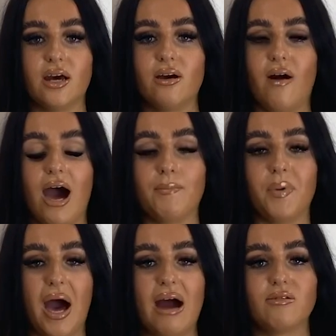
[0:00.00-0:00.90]
um,
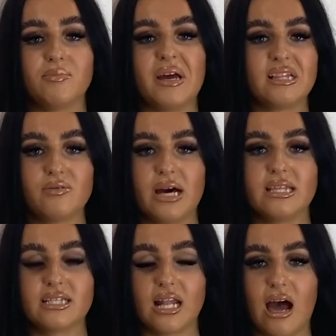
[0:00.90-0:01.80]
but i would mainly wear
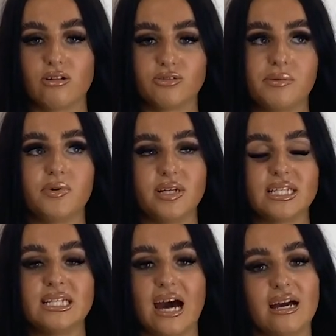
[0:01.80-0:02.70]
this loungewear but
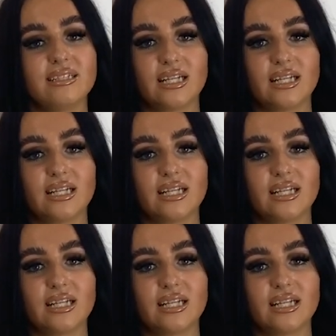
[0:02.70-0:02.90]
it's nice